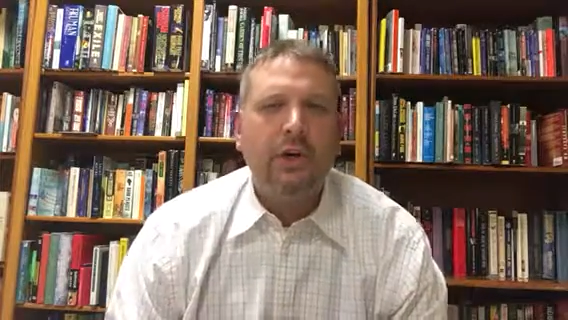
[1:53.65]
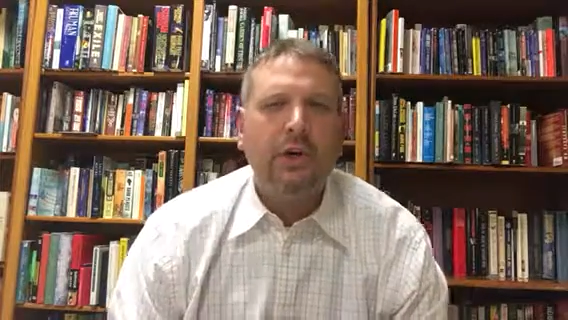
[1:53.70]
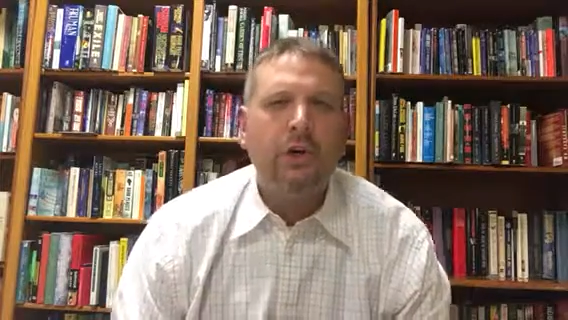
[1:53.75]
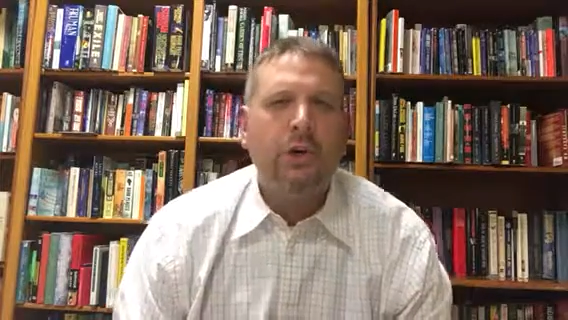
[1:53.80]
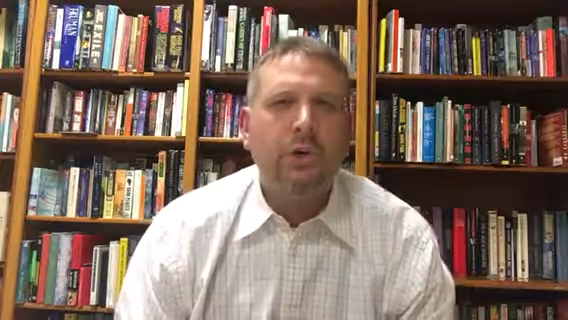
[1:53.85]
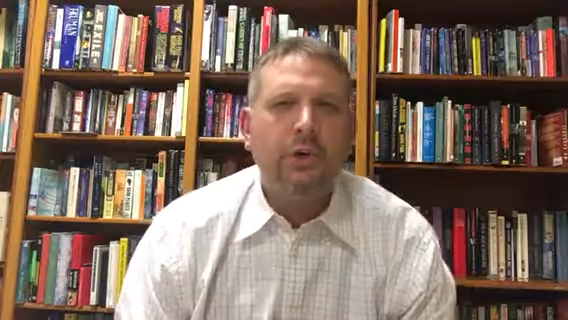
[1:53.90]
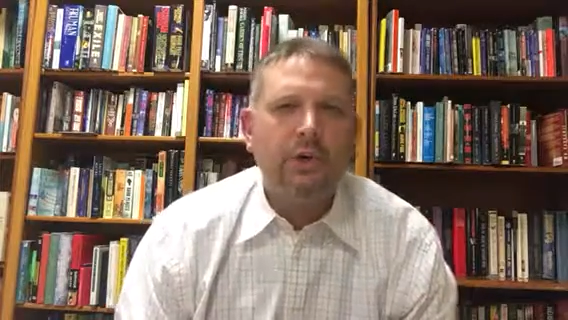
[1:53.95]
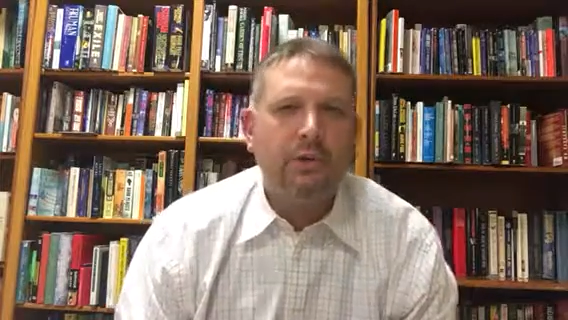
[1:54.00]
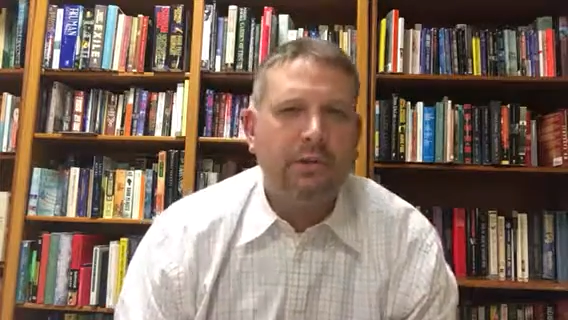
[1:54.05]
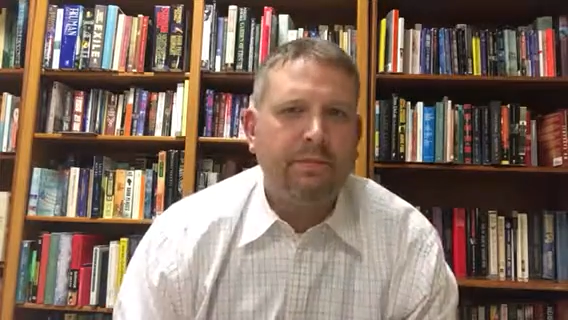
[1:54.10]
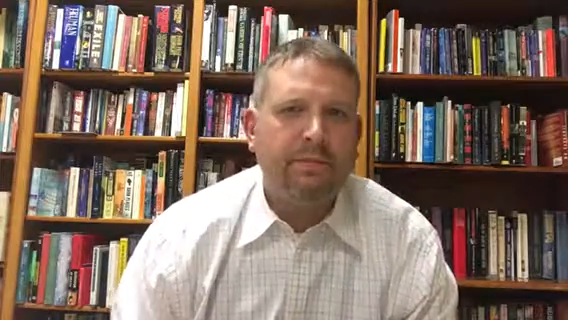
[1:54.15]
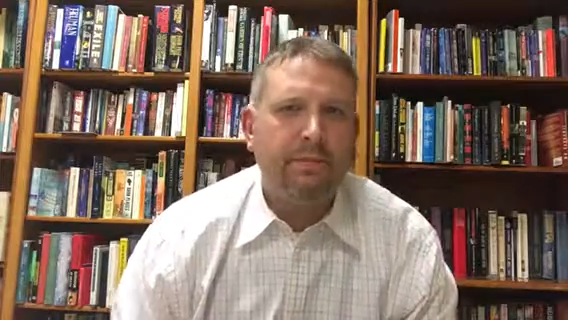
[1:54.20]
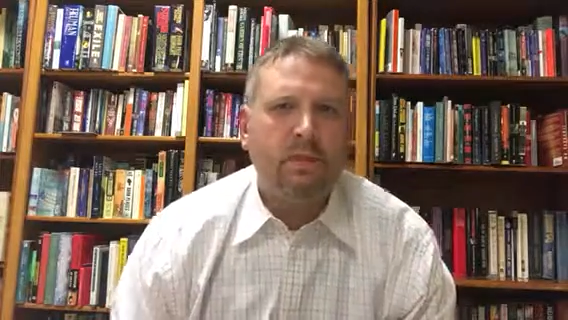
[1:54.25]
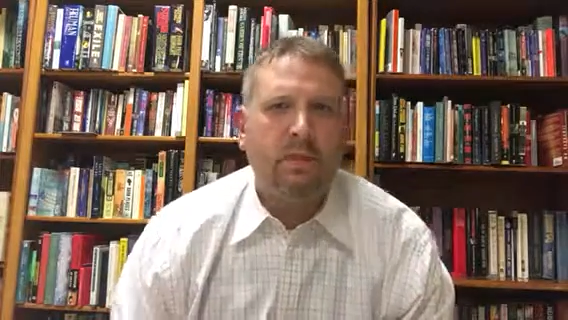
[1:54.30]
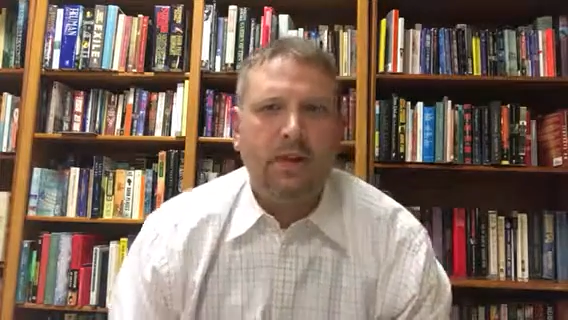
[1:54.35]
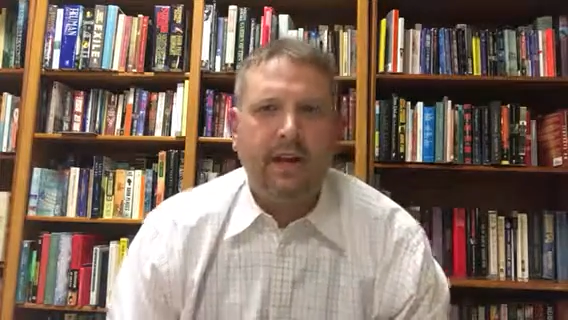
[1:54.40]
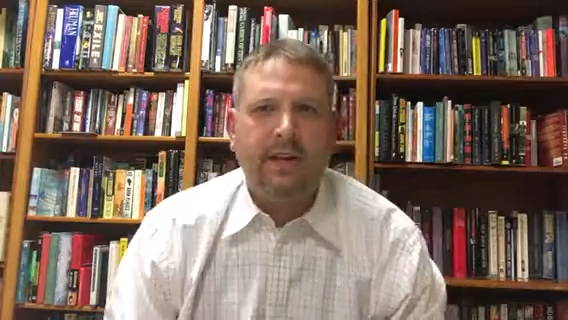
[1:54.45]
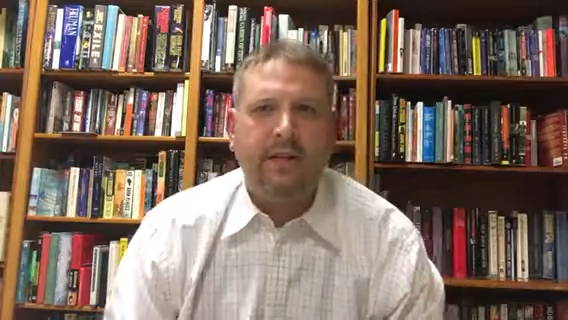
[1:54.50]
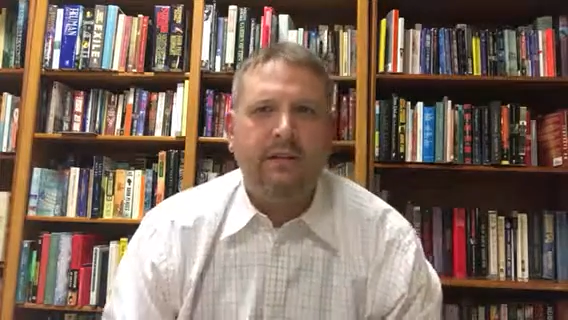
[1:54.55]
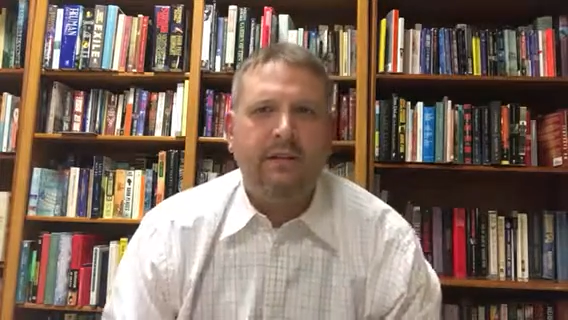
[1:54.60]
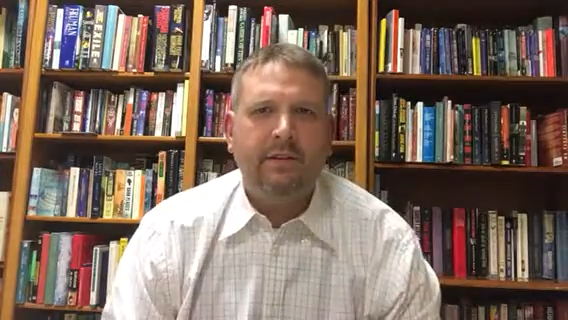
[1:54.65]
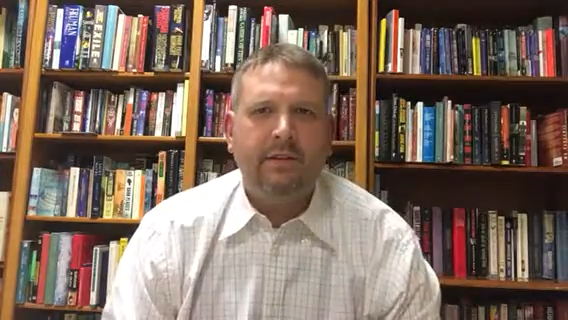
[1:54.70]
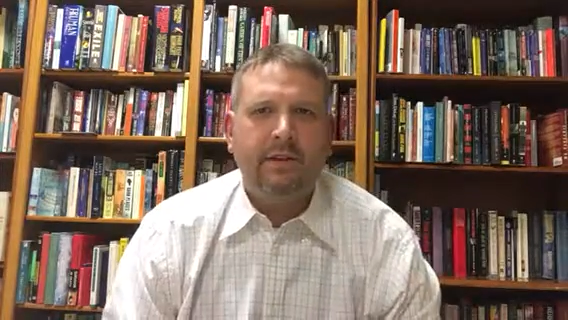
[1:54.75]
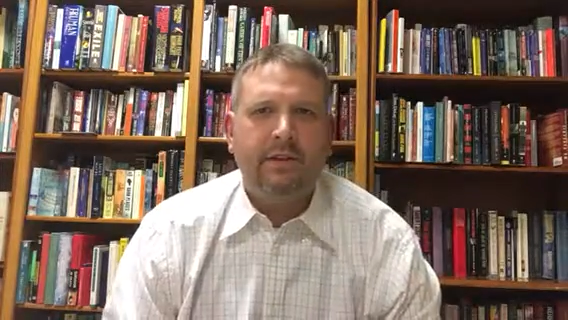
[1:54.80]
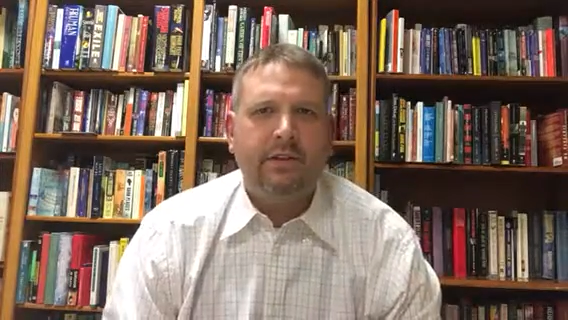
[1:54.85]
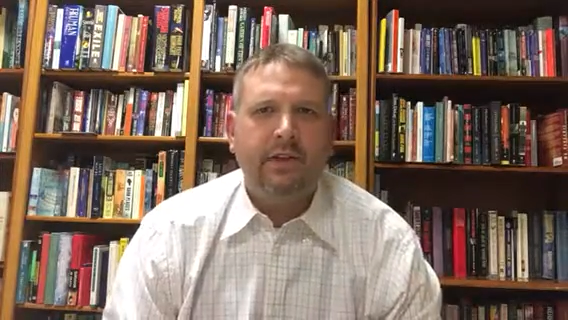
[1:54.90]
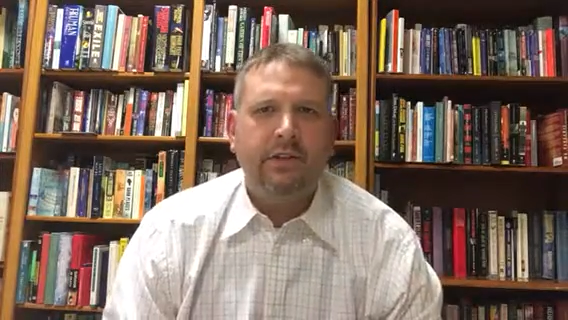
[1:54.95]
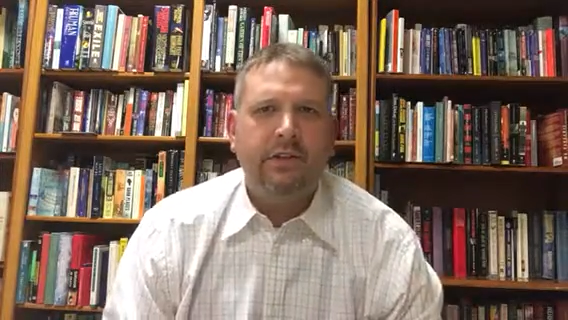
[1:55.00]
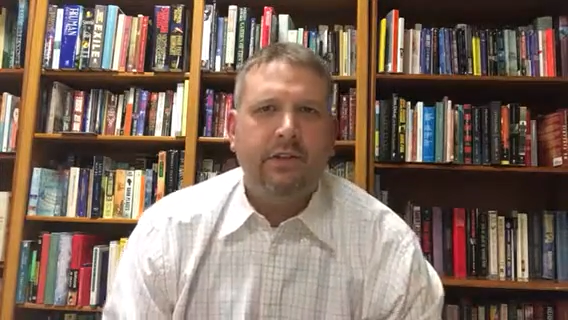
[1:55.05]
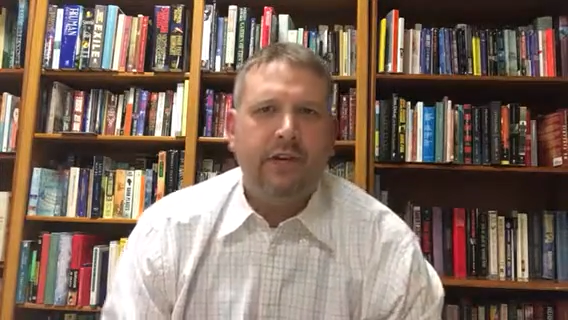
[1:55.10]
who will appoint
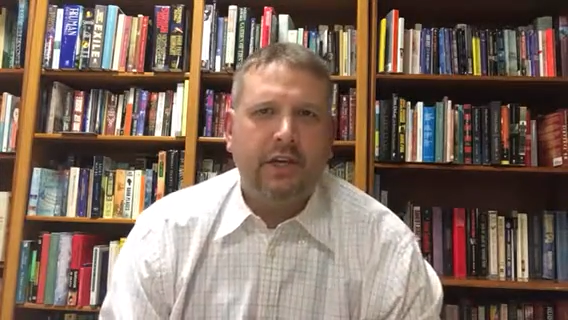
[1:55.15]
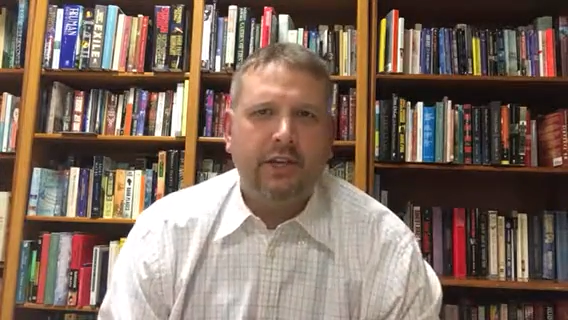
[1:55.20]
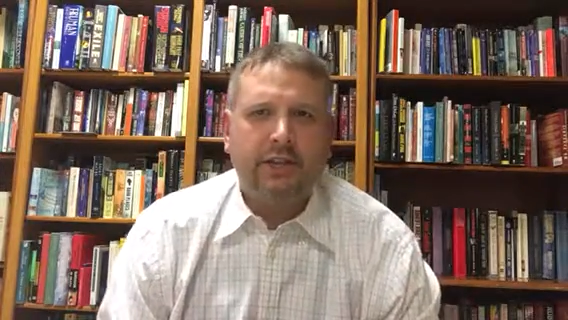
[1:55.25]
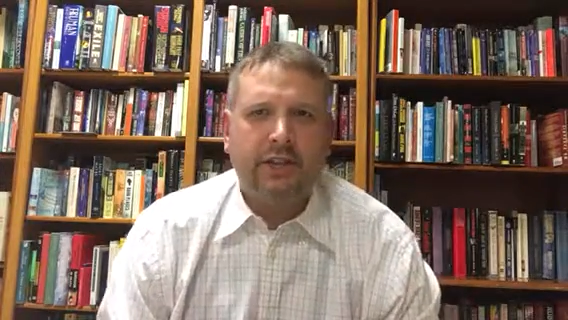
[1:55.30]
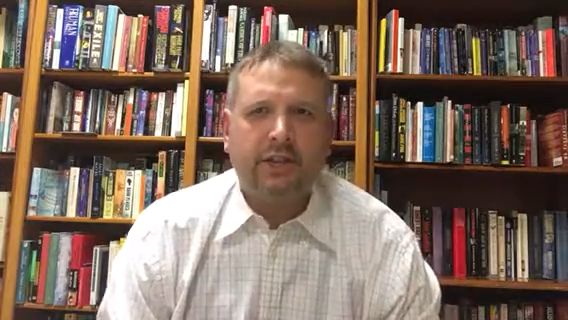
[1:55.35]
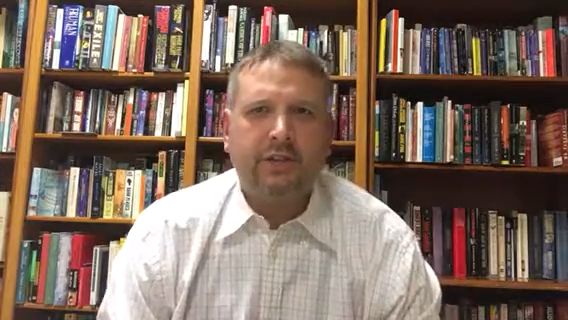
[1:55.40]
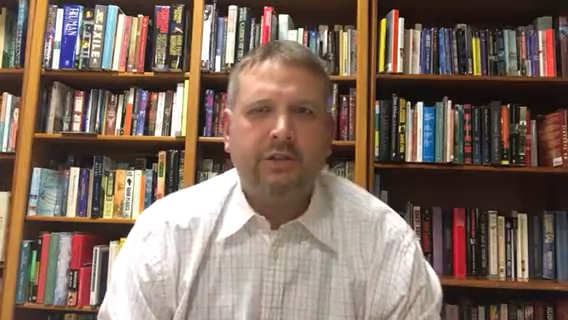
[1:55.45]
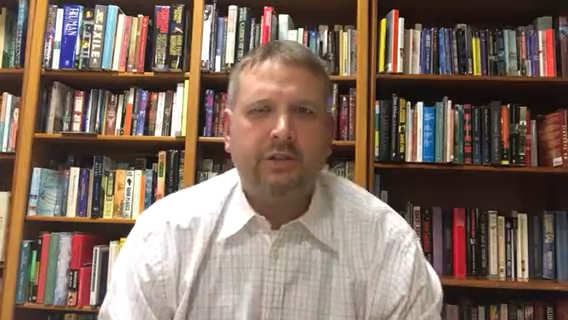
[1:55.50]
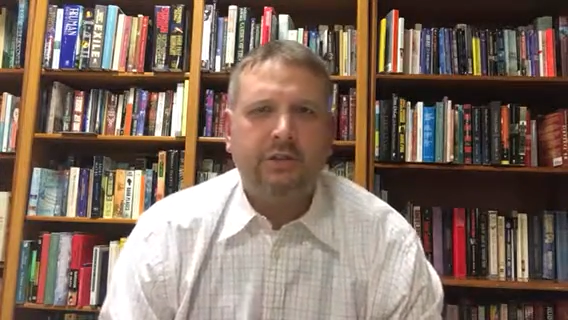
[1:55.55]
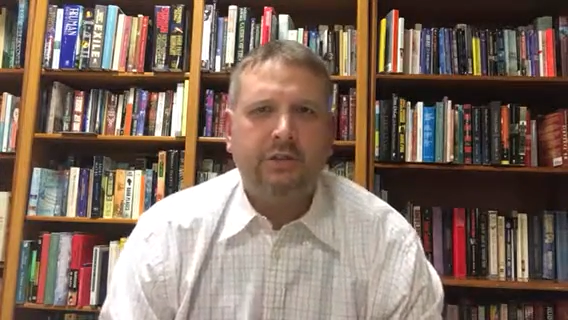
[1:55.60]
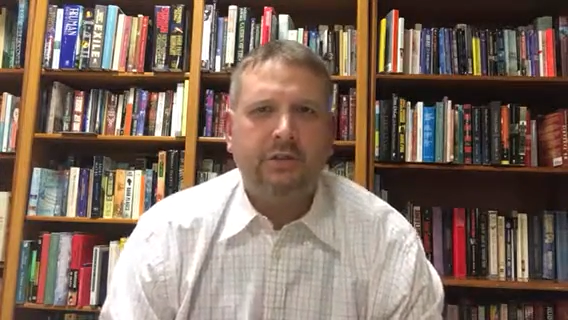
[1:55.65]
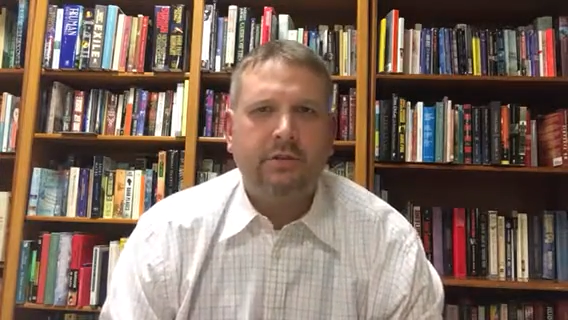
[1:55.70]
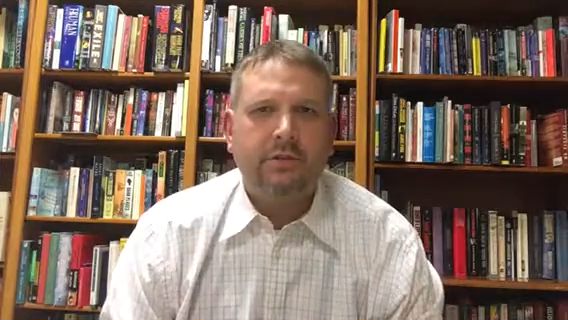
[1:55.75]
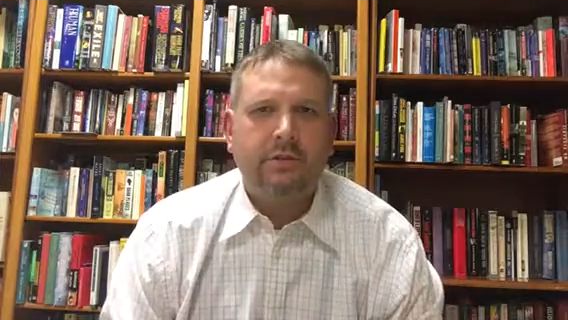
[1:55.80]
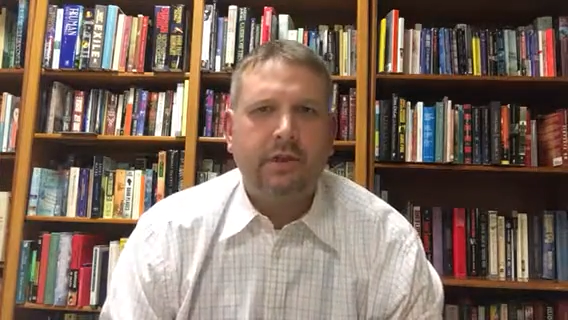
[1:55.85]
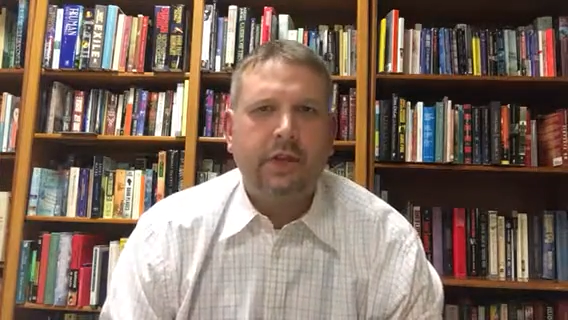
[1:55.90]
judges?